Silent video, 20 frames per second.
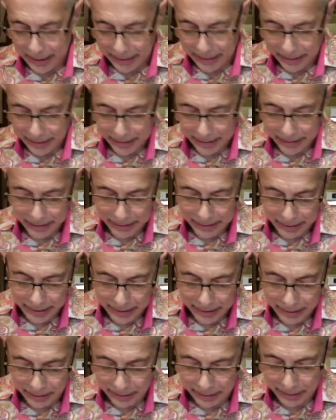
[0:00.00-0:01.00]

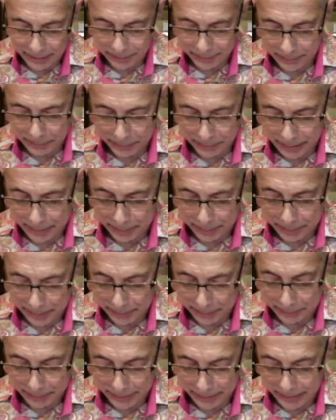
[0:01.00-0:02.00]
skin off. They
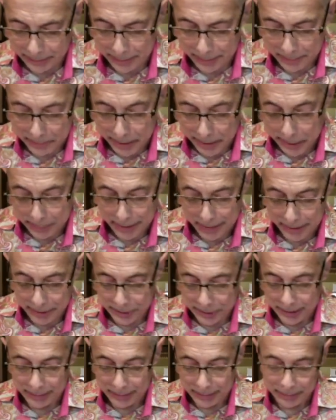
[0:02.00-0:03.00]
probably do a much better
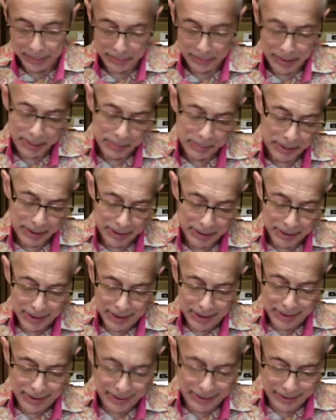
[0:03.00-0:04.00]
job than me, but
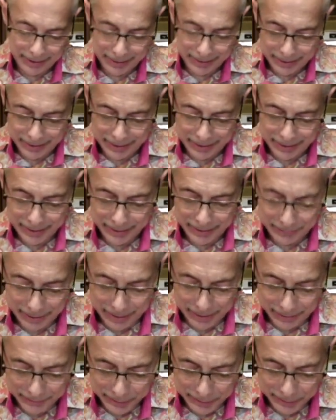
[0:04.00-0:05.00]

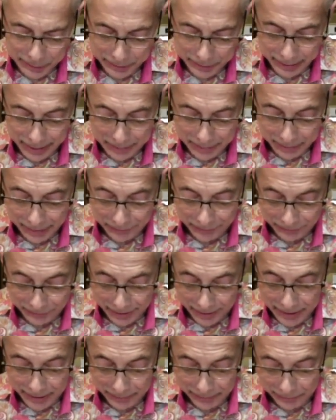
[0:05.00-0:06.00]
I've enjoyed it. And my friends
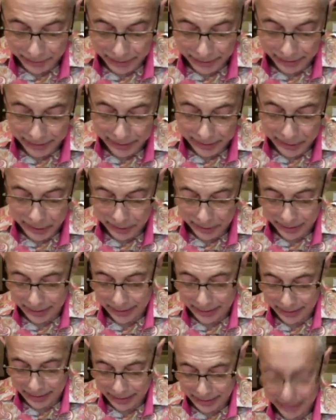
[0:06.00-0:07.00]
have really enjoyed
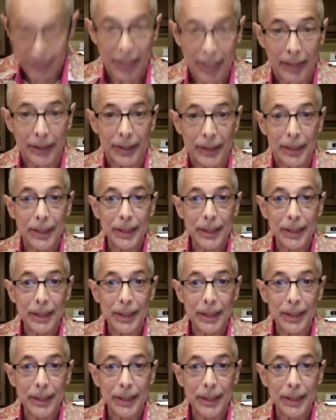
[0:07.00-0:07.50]
this salad.